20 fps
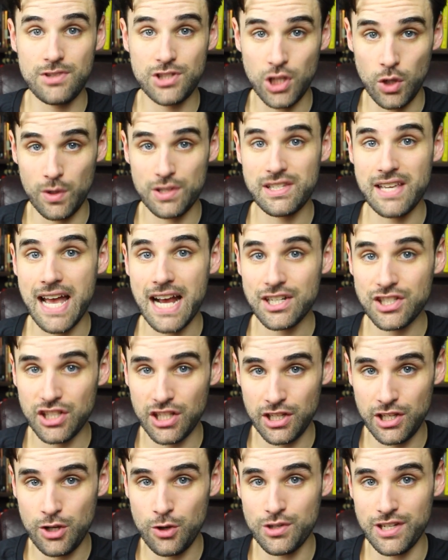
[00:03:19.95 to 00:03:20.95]
So it's
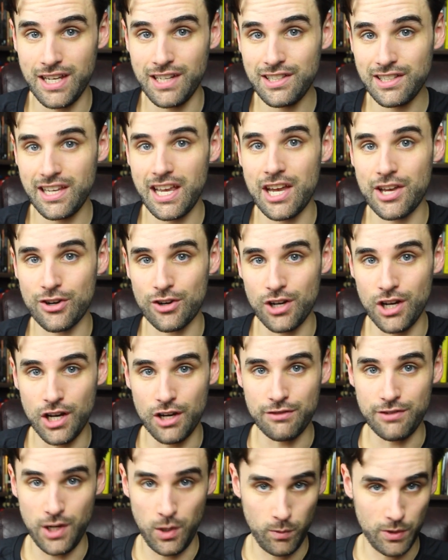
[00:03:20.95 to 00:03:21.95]
actually a huge indicator
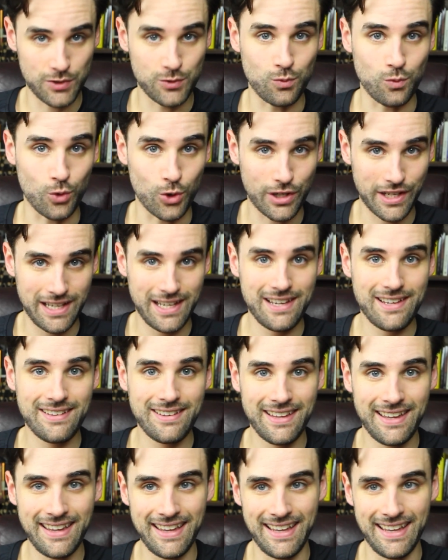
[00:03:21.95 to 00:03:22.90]
of you know what's working